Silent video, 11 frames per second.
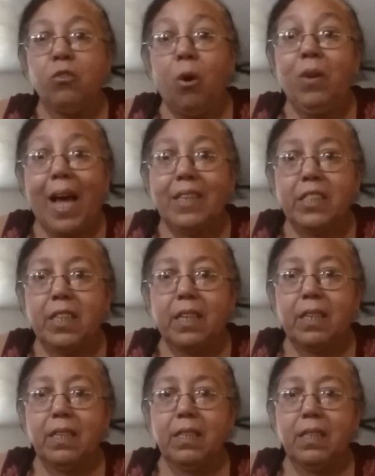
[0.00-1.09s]
no
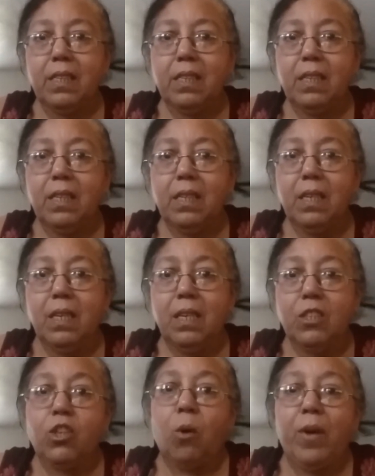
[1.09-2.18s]
logic.
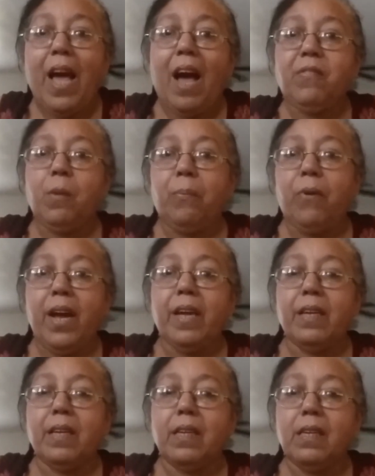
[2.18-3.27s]
So we have to
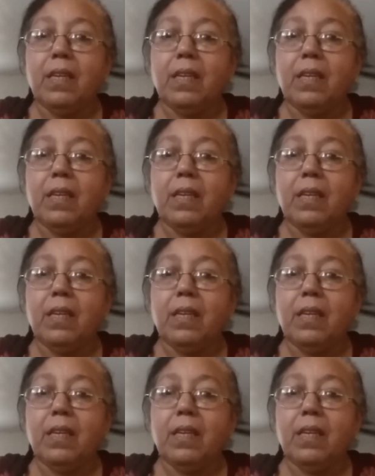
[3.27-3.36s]
pray.